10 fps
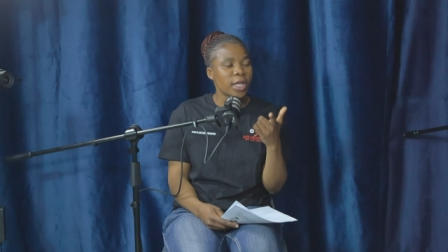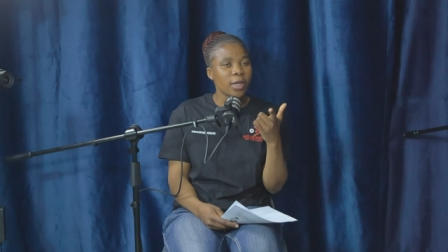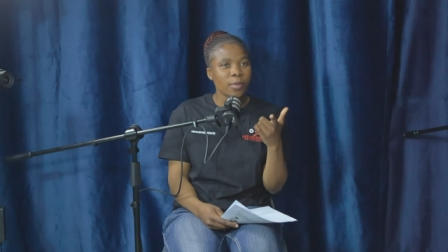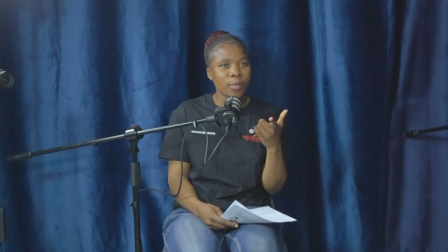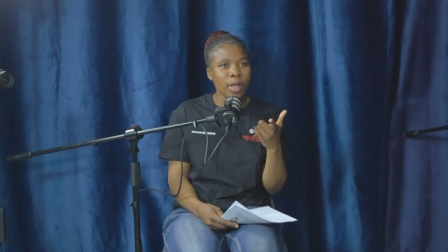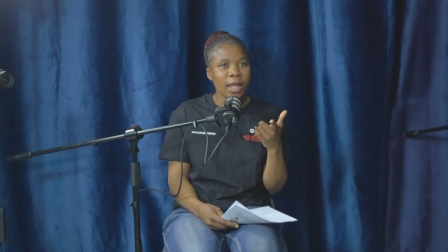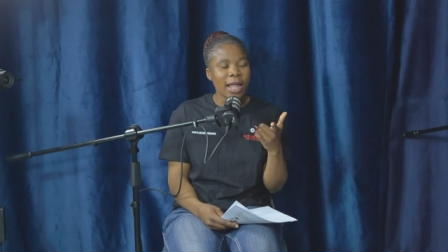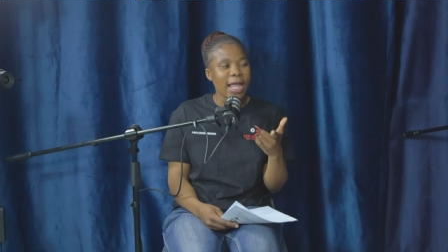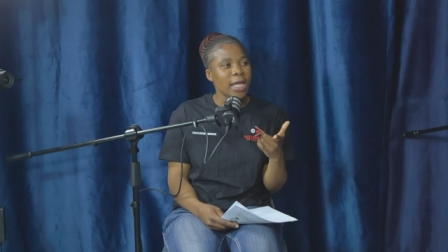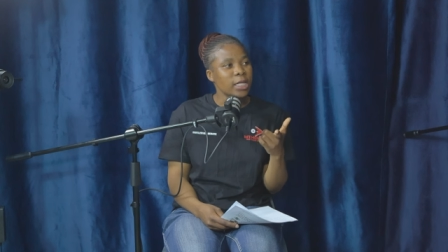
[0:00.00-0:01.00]
him
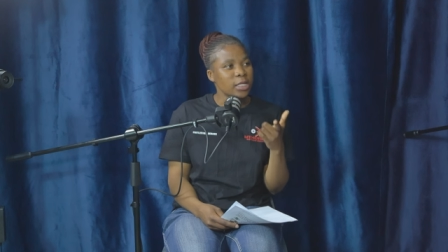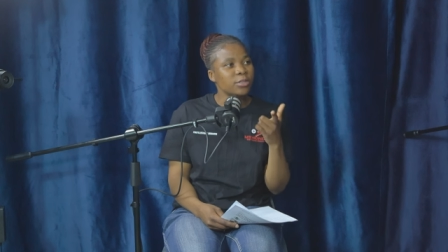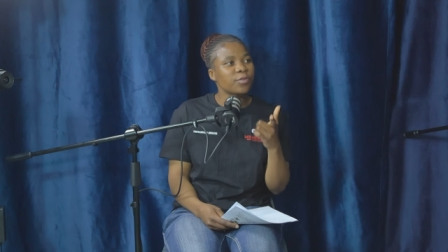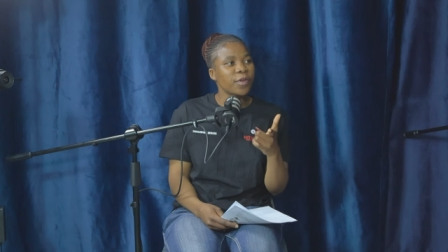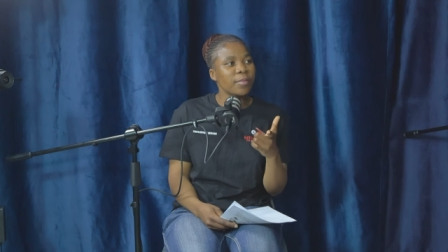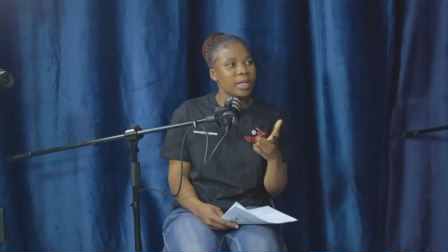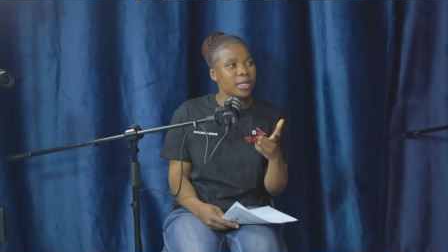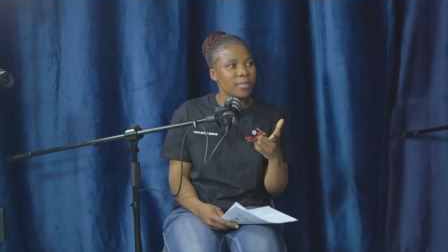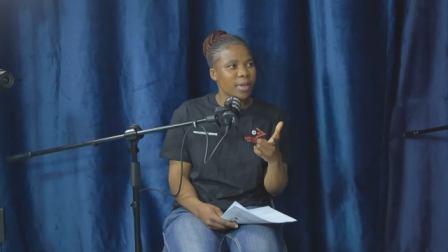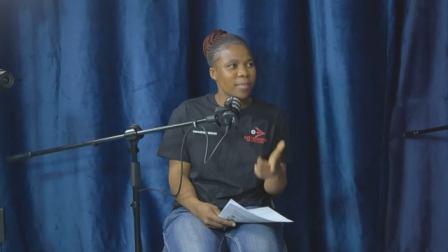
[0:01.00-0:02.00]
and his
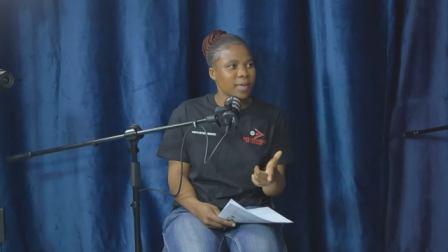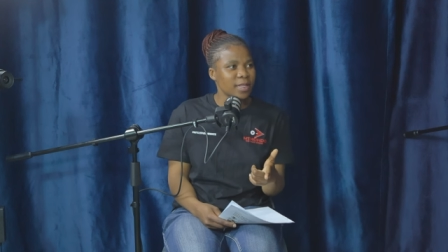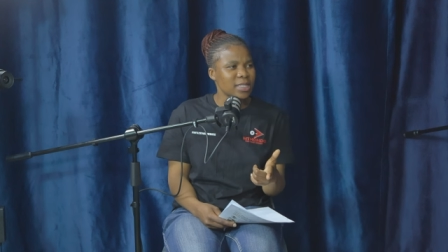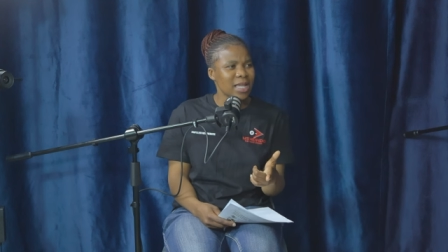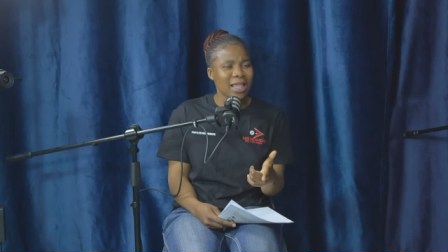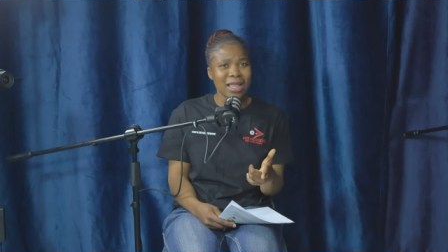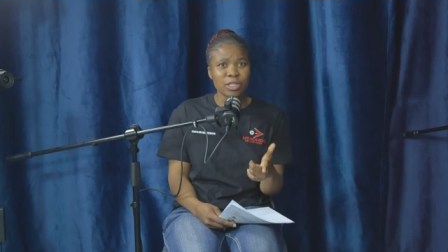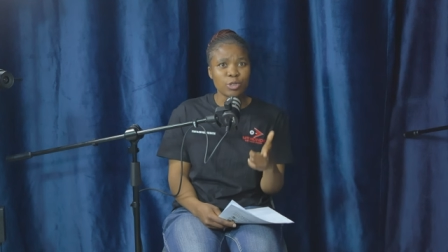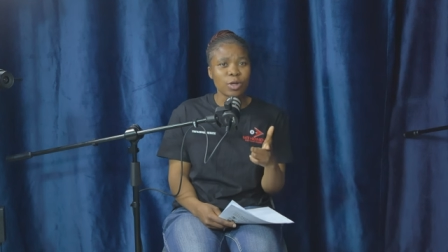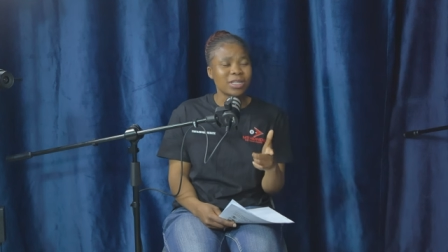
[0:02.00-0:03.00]
family members.
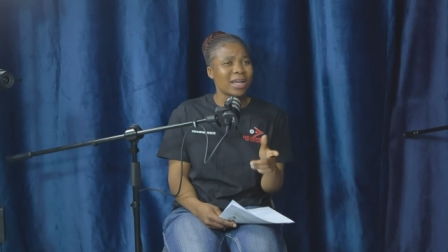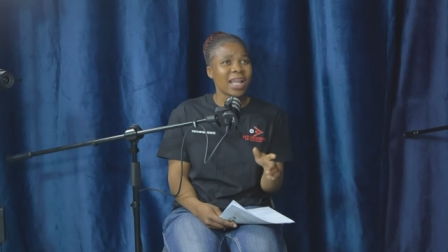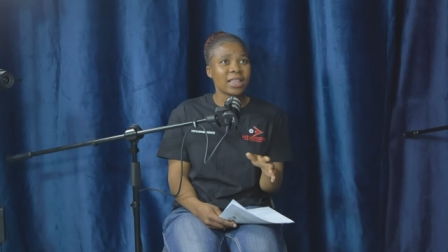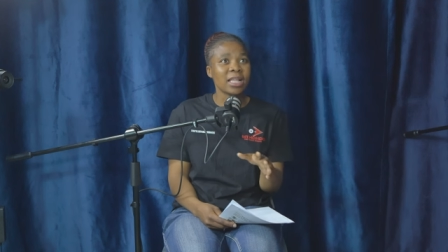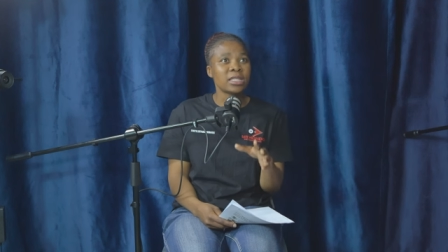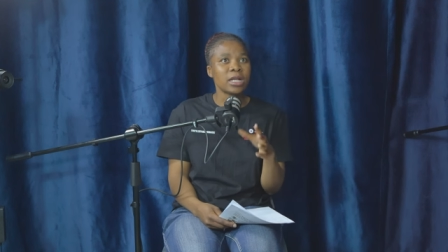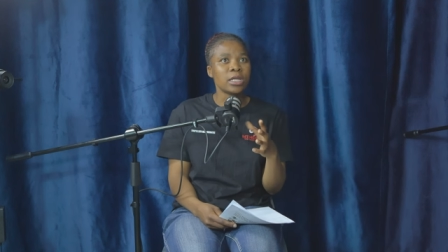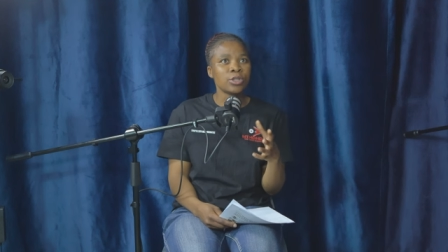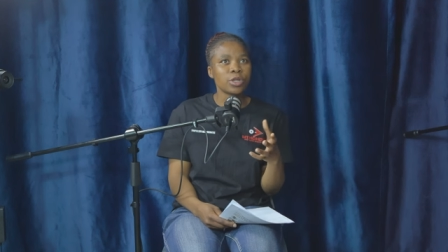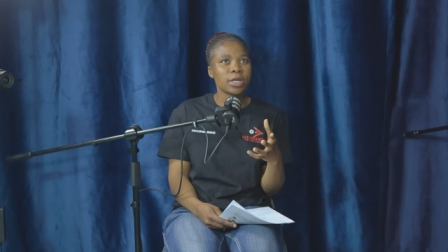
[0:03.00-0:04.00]
That's not like that's
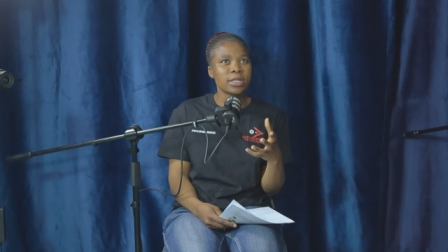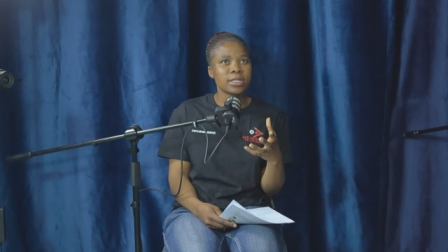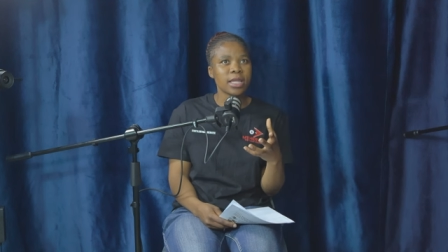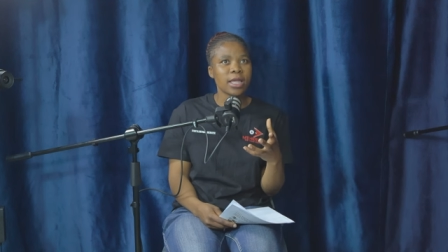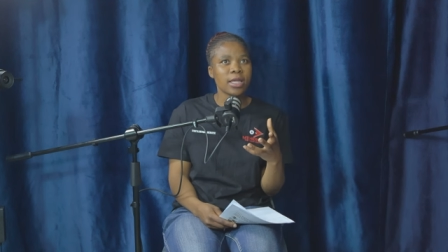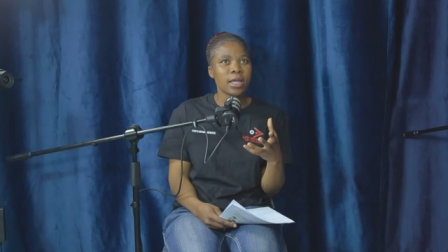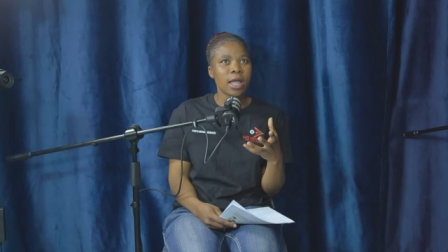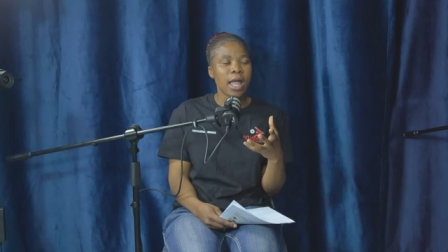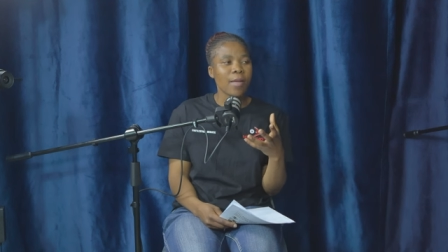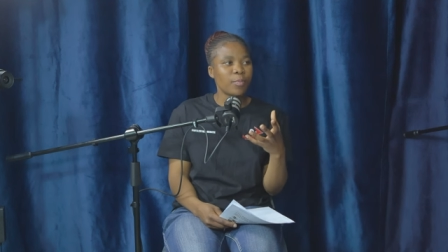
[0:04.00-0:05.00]
literally saying
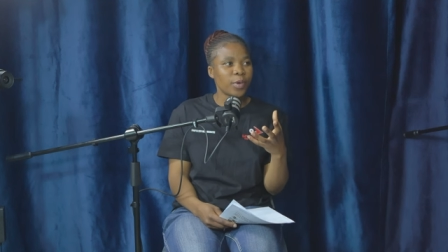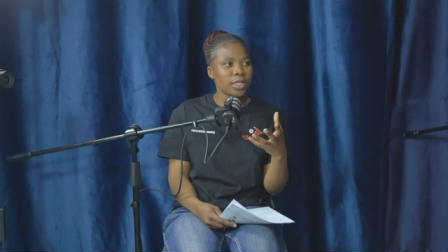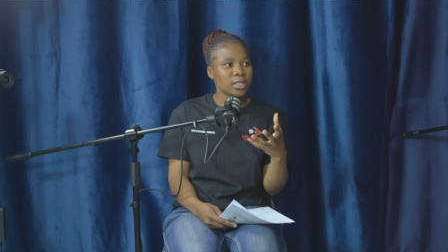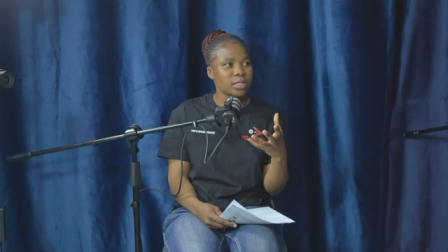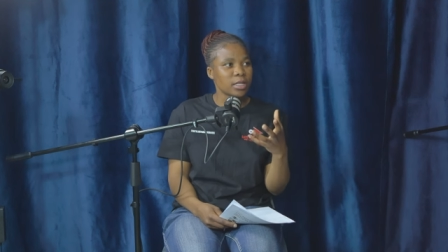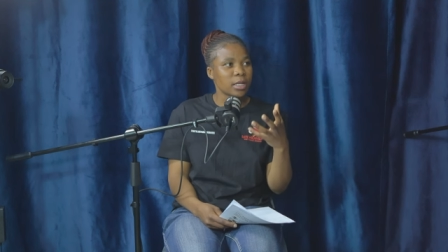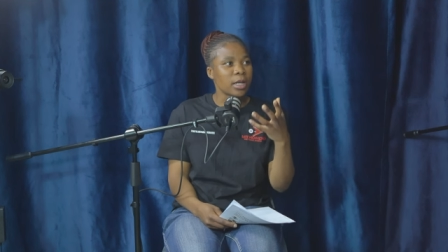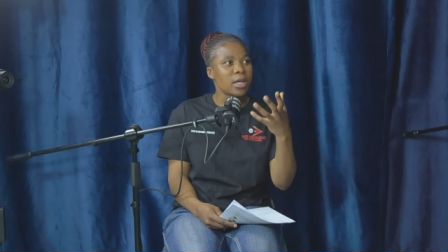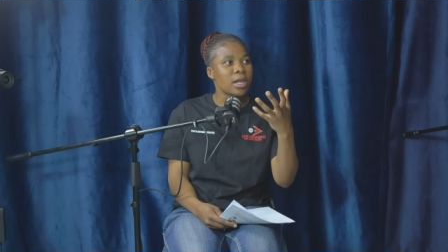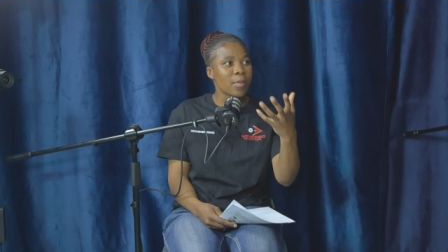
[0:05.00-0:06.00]
I'm practicing
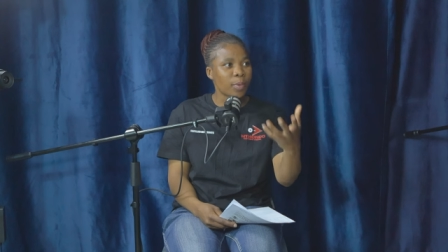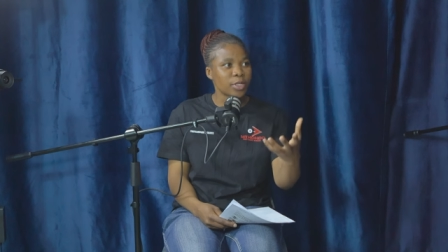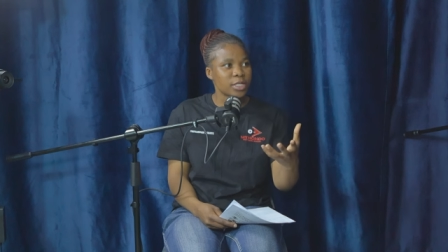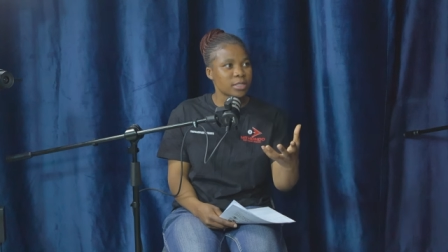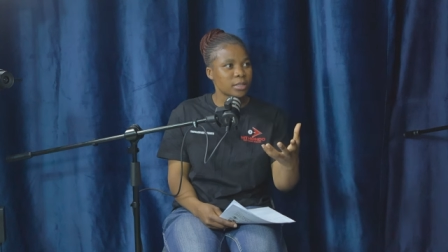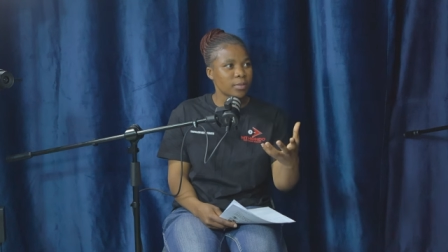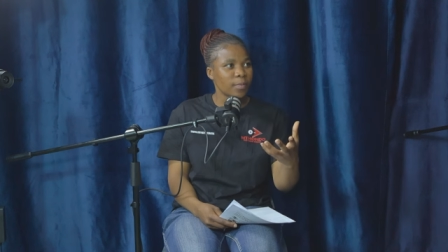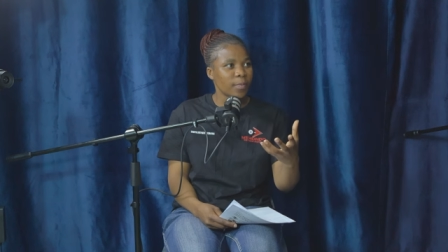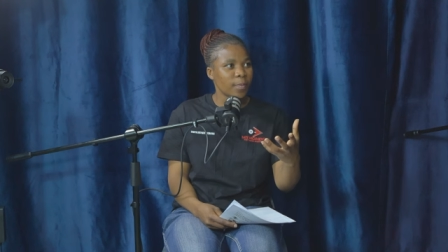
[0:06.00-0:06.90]
nepotism.